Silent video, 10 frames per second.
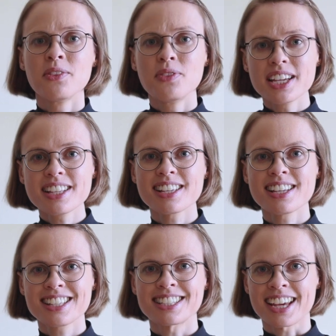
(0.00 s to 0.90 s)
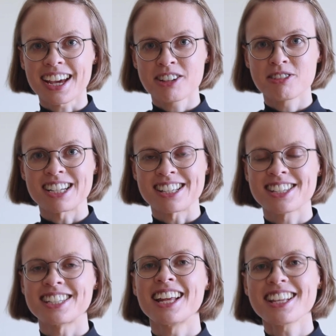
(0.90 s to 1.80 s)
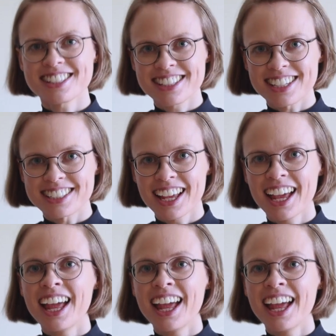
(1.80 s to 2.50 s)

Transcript: "This is a tag question, isn't it?"